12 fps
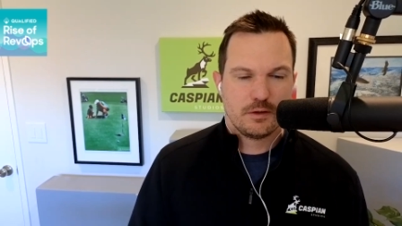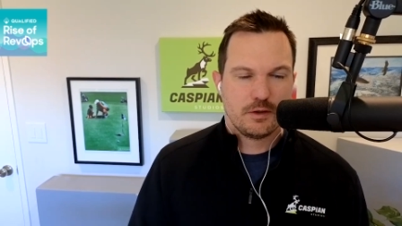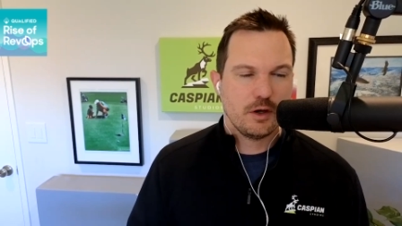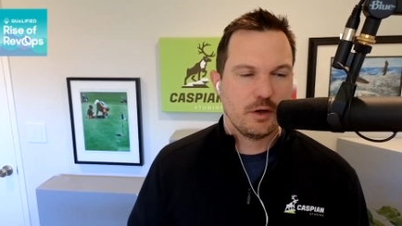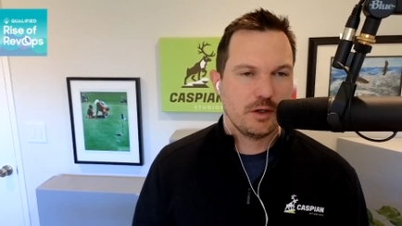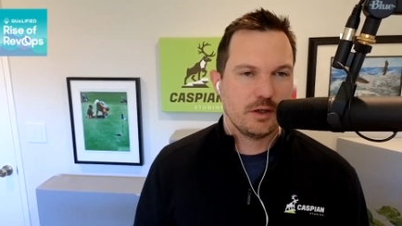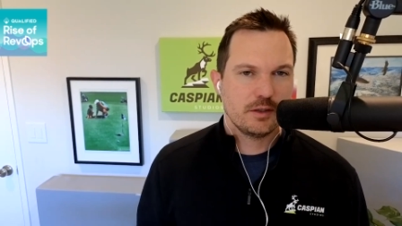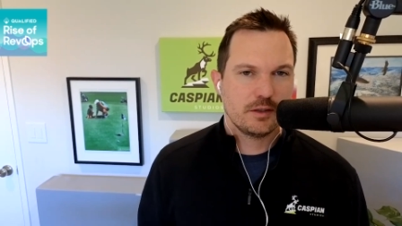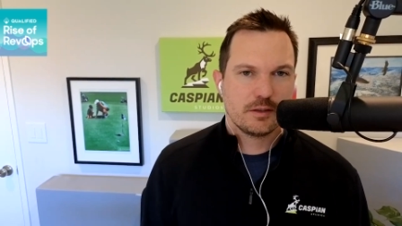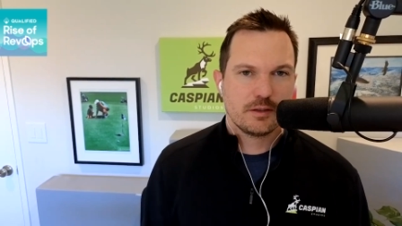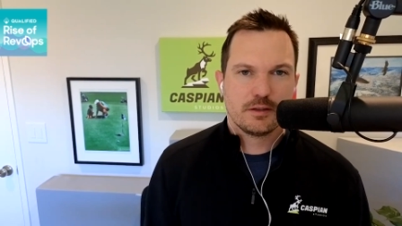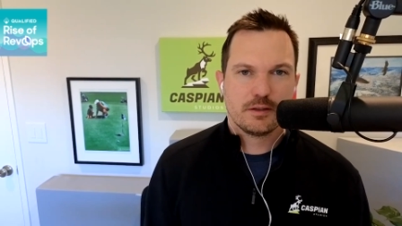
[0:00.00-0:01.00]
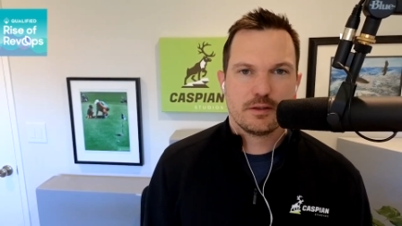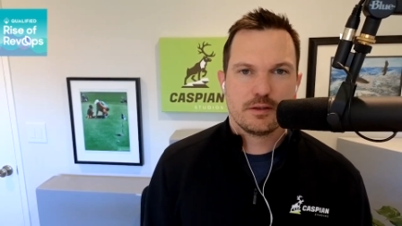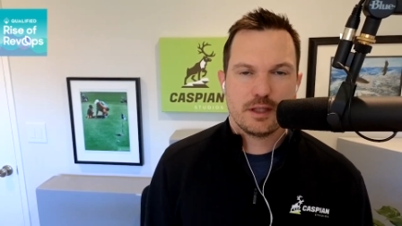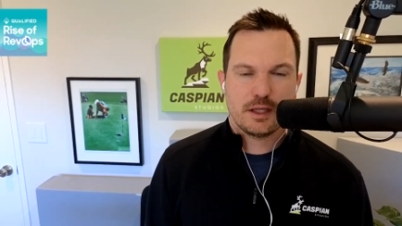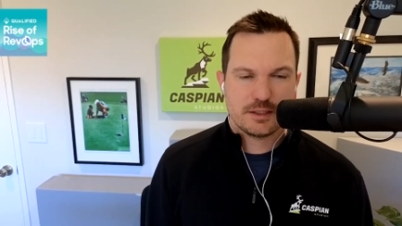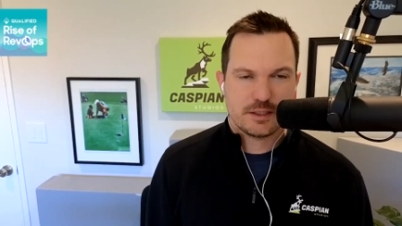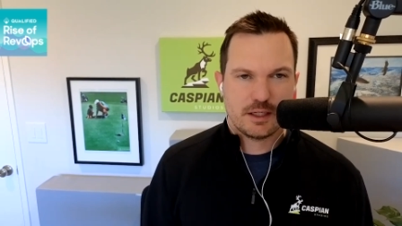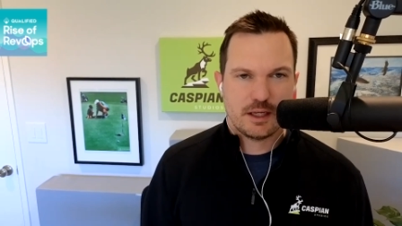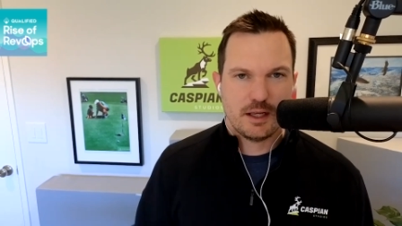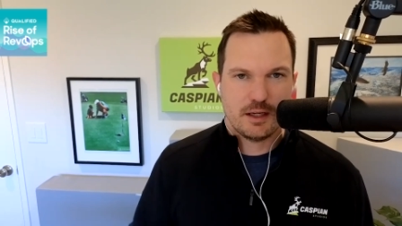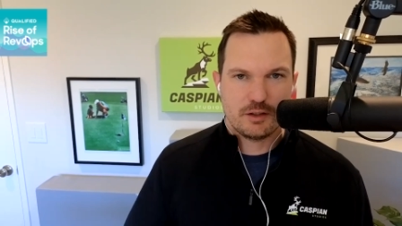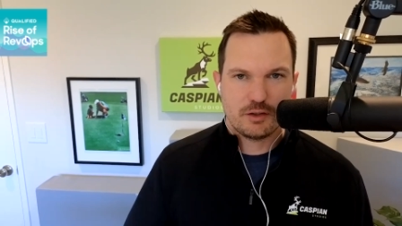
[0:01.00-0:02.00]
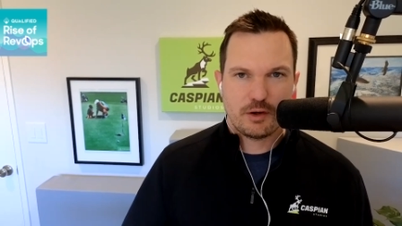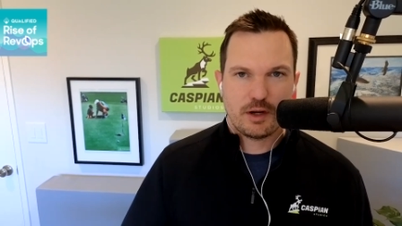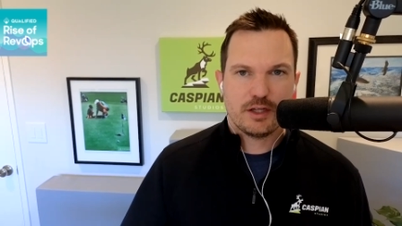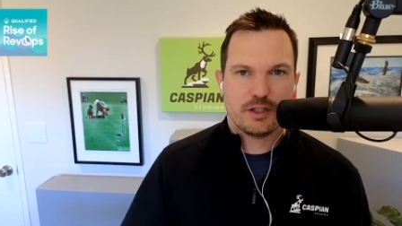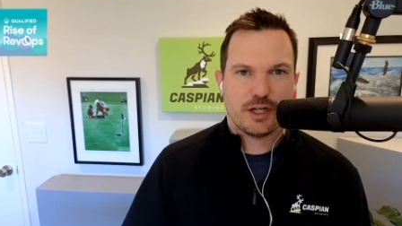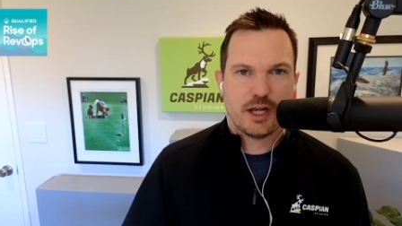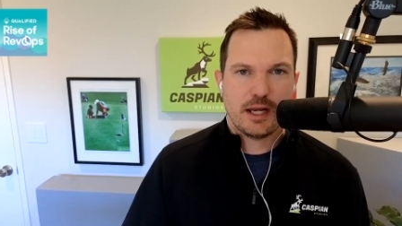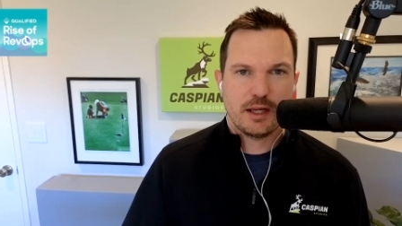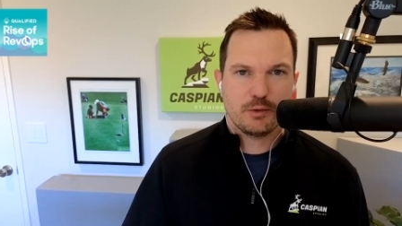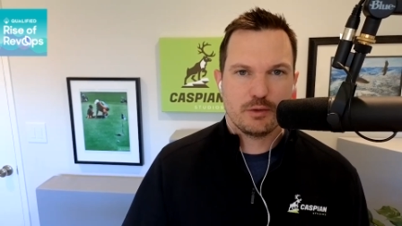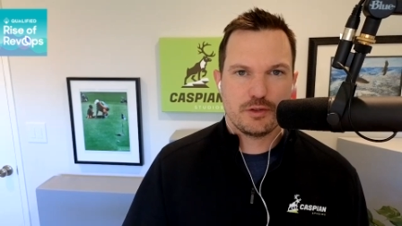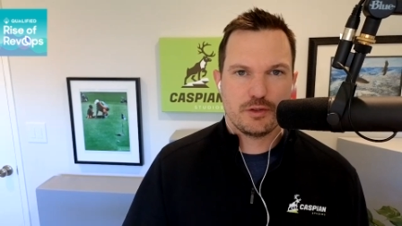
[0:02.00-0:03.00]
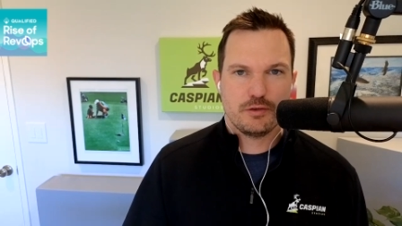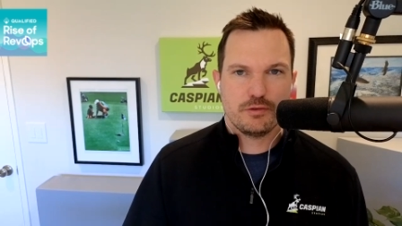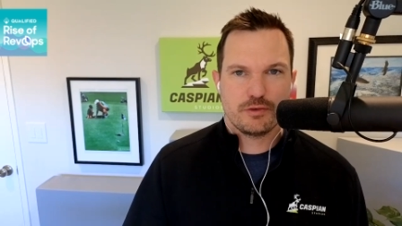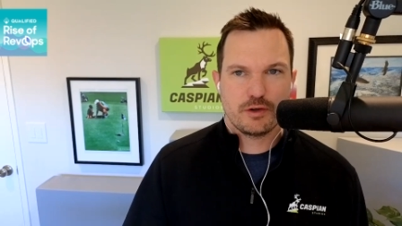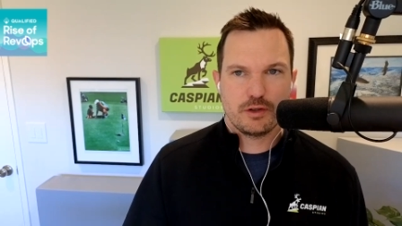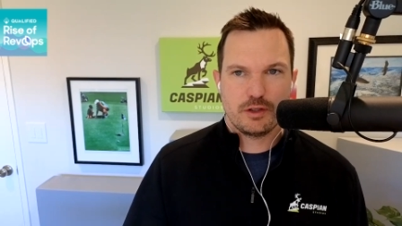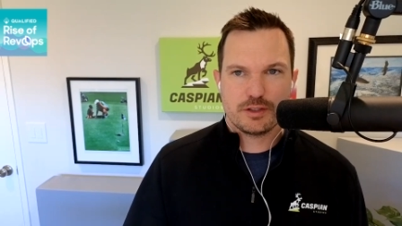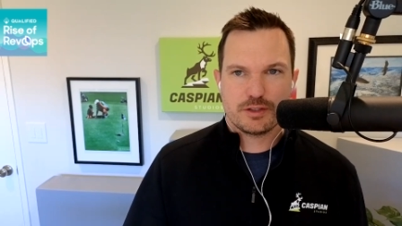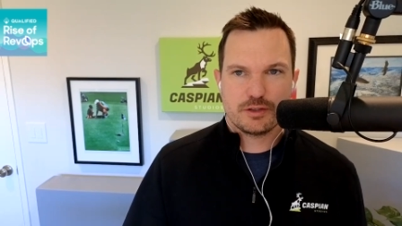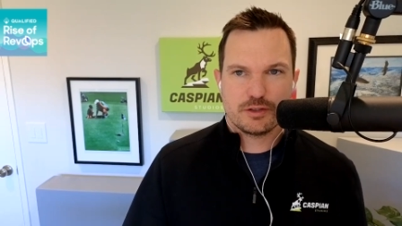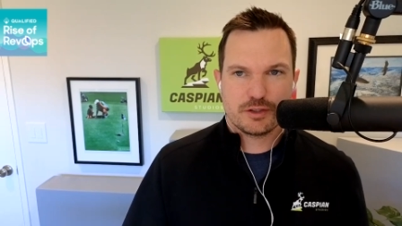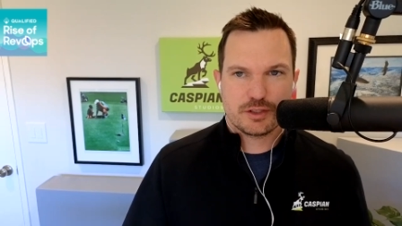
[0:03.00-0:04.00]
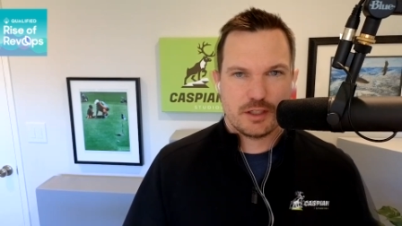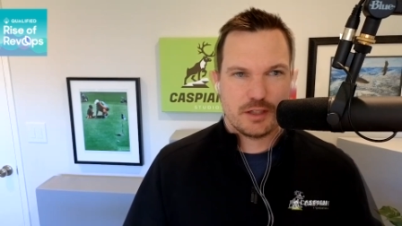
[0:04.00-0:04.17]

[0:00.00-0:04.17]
Noah, Thanks again. Great chatting with you for our listeners.